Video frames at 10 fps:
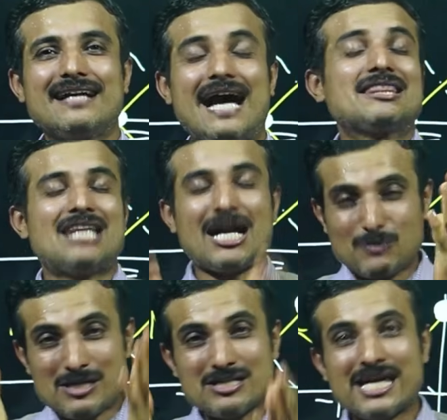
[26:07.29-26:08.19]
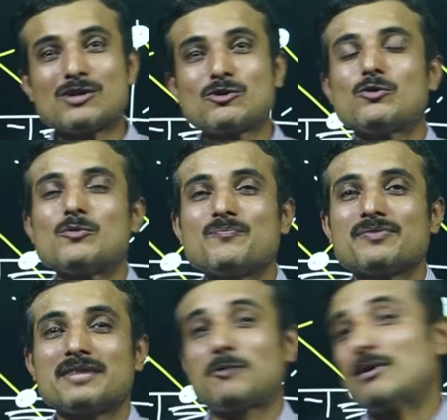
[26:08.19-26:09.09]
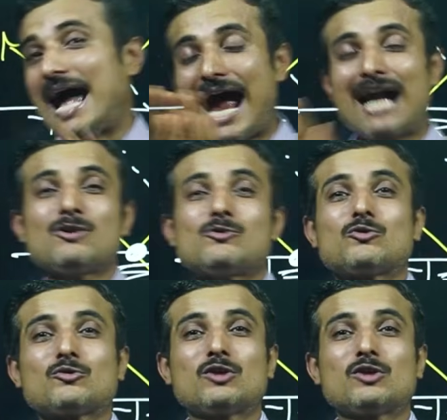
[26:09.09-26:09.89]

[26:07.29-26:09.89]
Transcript: and that will add you